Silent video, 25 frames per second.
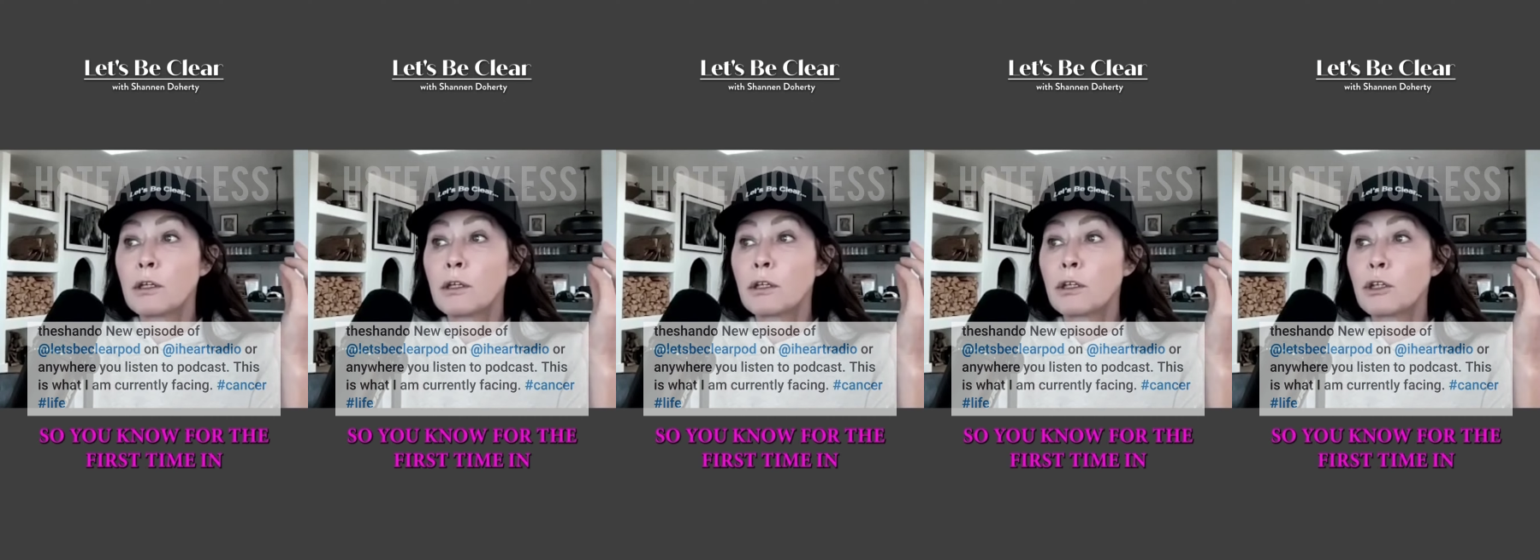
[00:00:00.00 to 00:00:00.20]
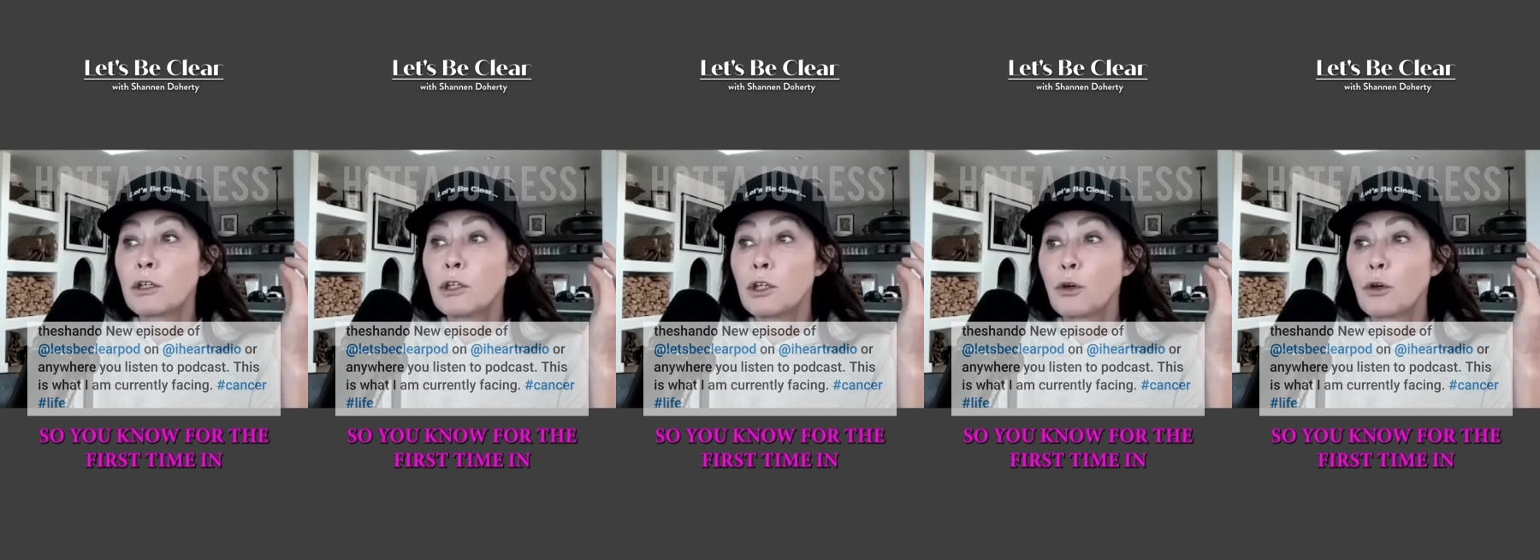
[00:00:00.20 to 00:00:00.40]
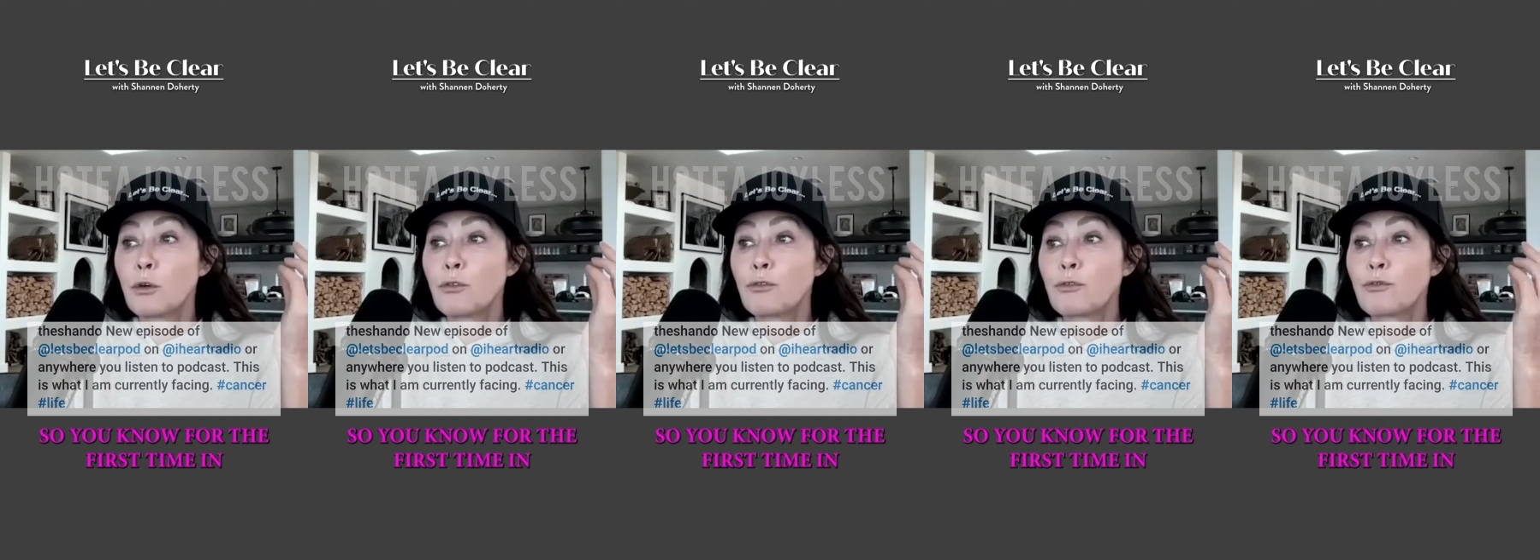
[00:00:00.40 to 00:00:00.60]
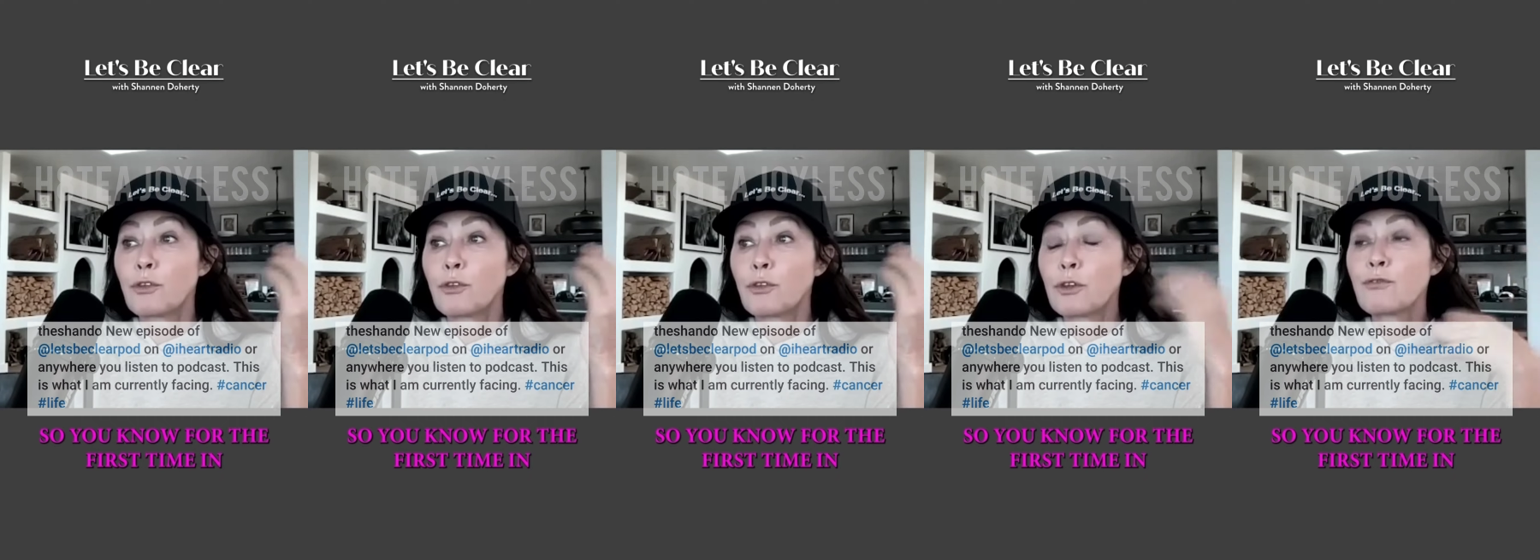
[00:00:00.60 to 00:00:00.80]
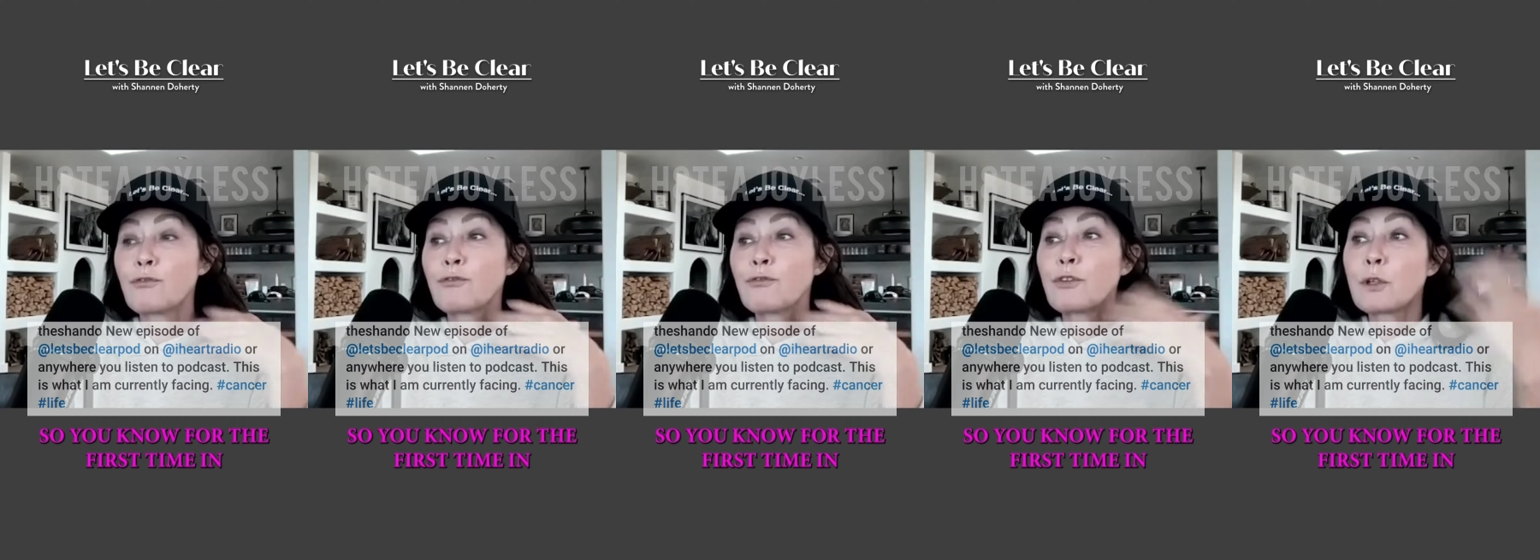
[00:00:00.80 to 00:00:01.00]
you know, for
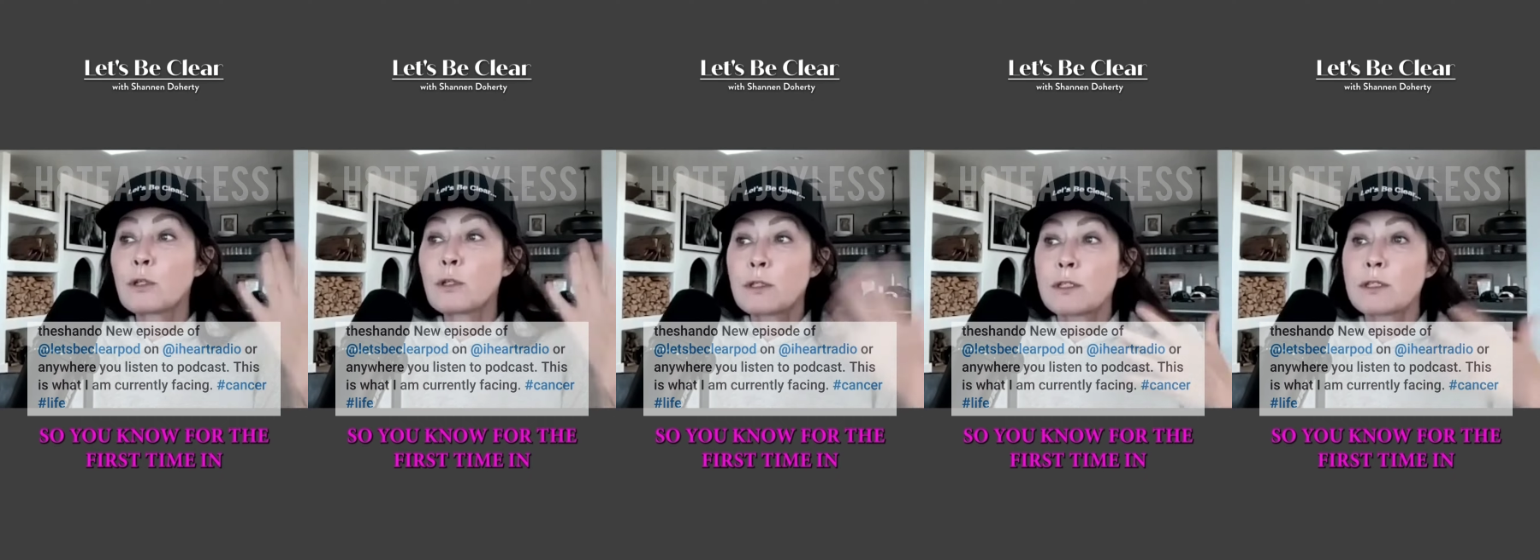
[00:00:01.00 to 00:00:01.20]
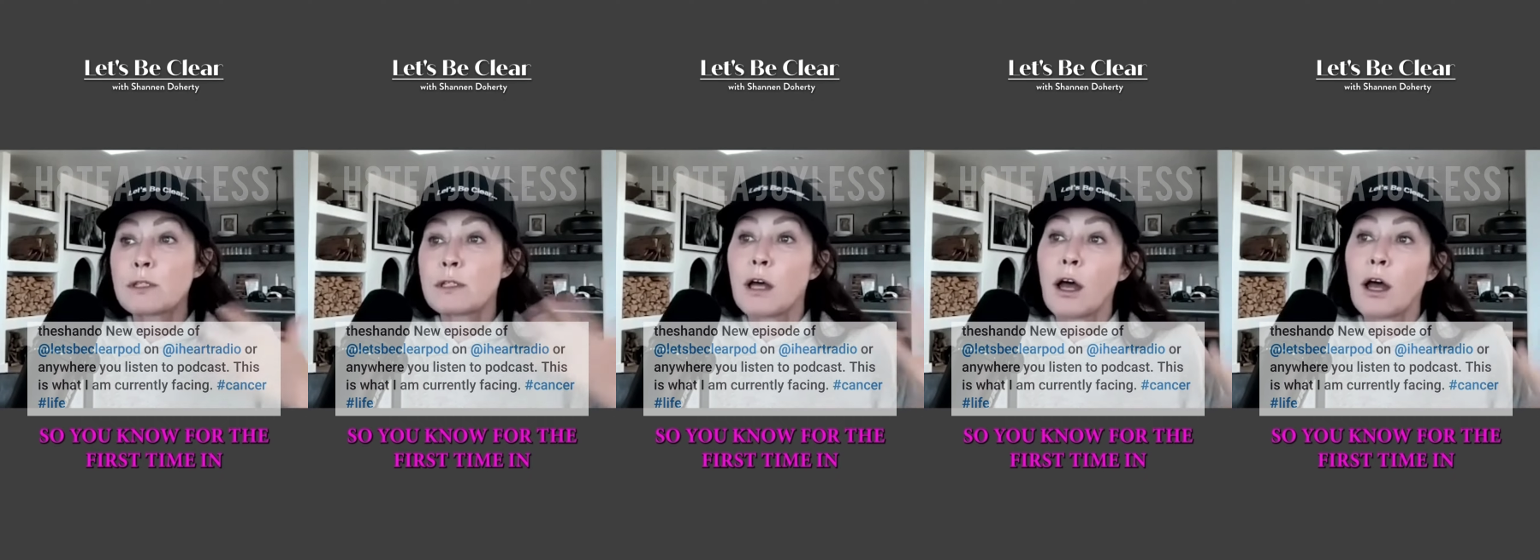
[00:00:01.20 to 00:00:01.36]
the first